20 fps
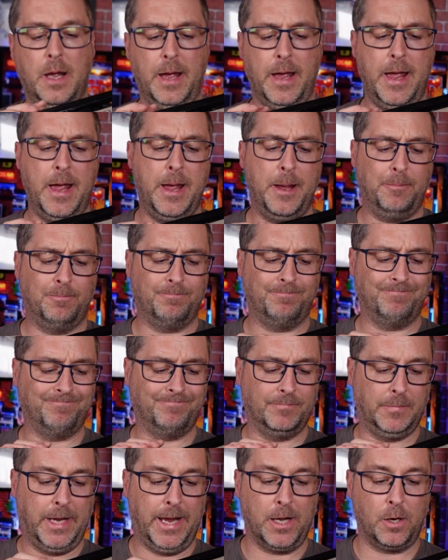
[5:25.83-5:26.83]

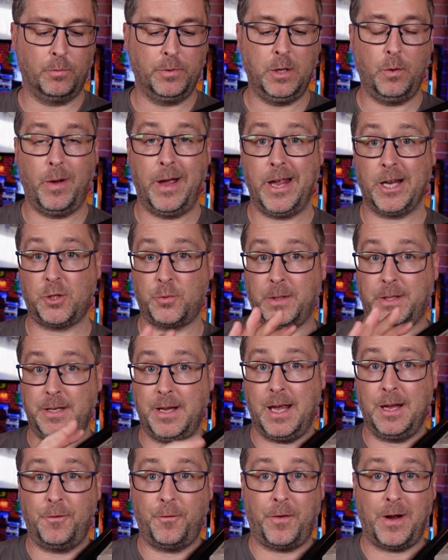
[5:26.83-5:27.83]
It only works with the
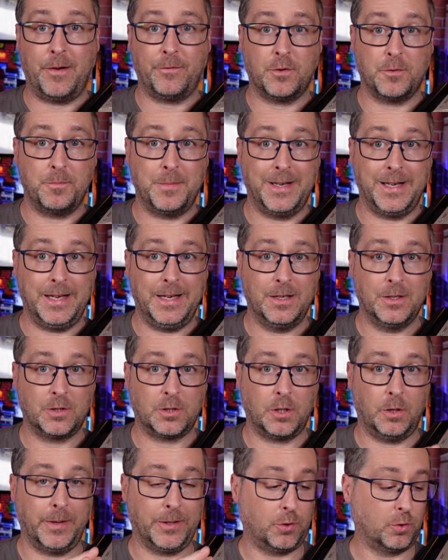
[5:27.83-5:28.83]
A500 Mini,
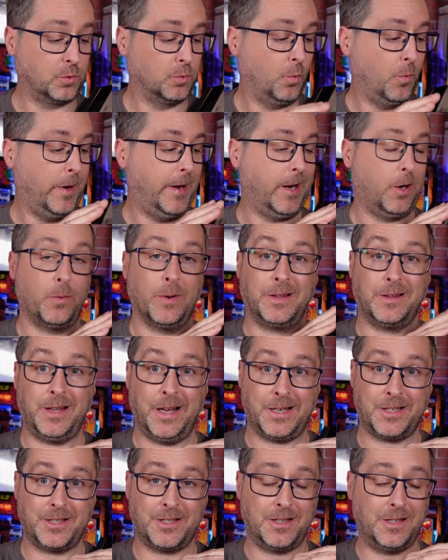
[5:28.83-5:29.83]
so it doesn't work with
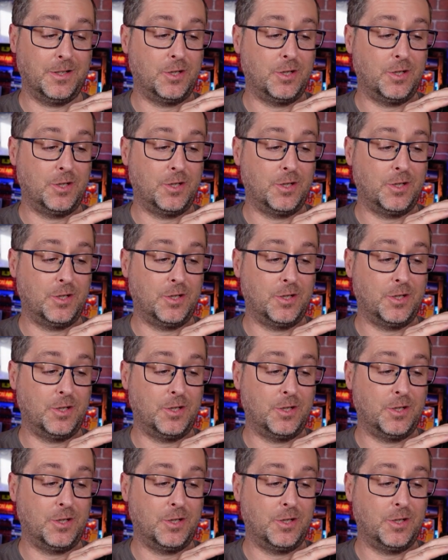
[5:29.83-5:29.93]
this.